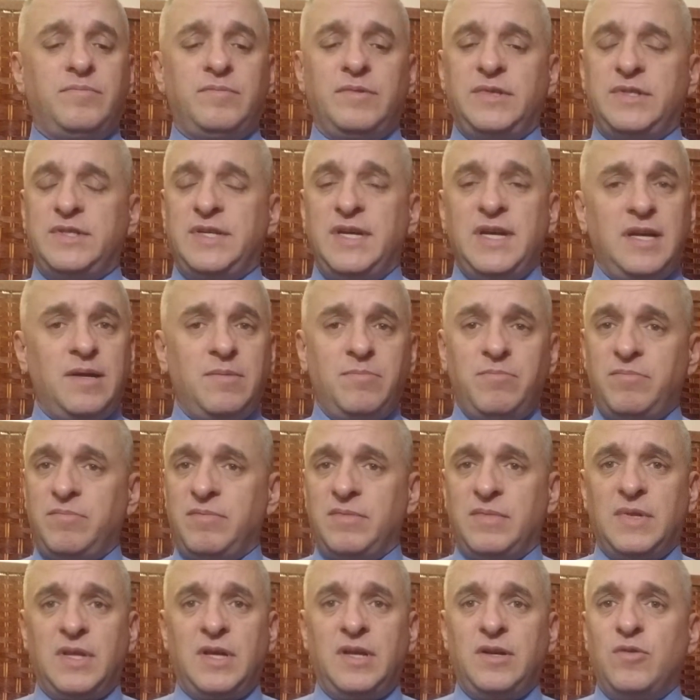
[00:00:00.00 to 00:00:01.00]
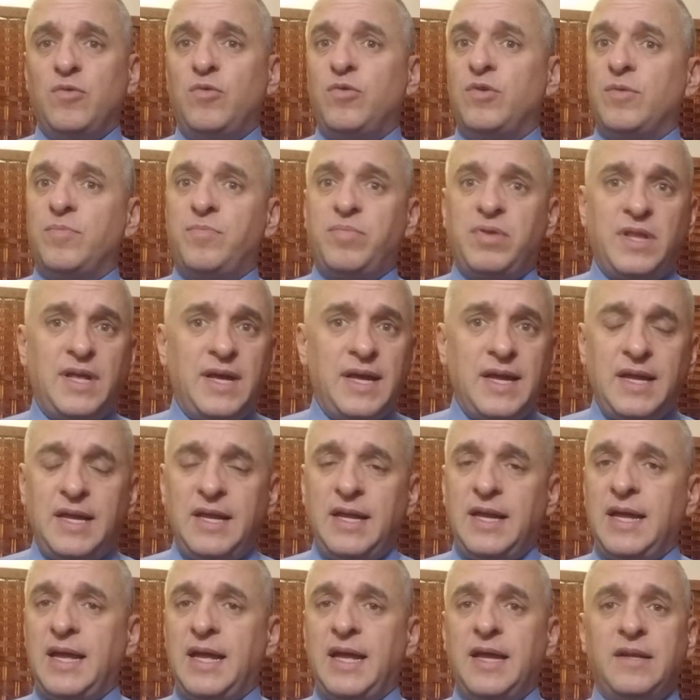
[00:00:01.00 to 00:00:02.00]
team and who to
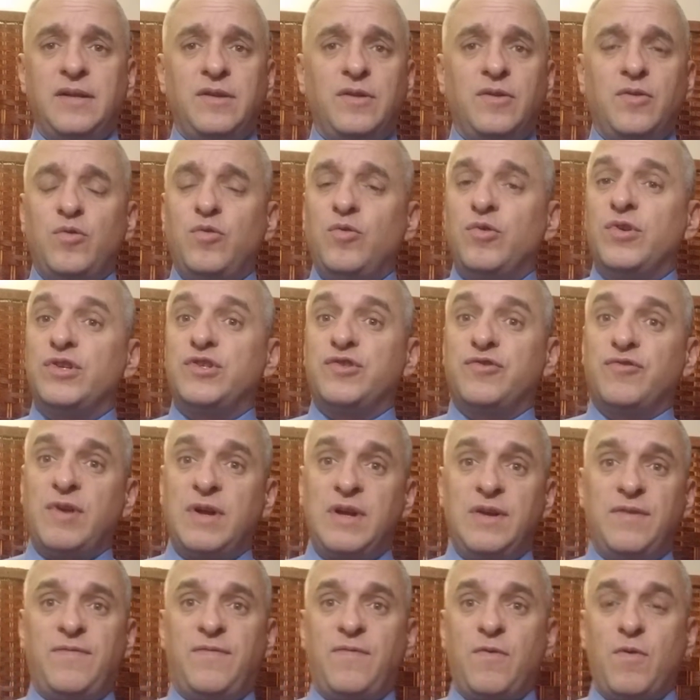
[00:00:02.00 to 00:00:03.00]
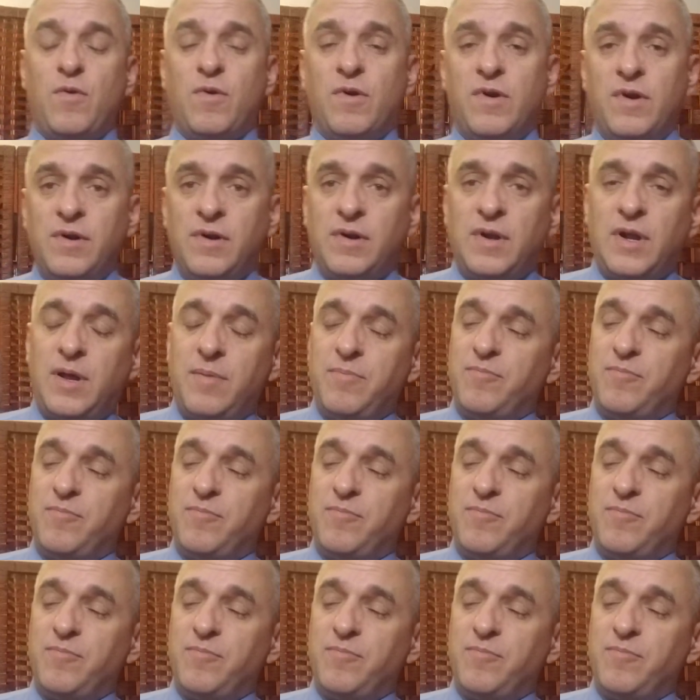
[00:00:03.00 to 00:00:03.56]
play and who to trade for.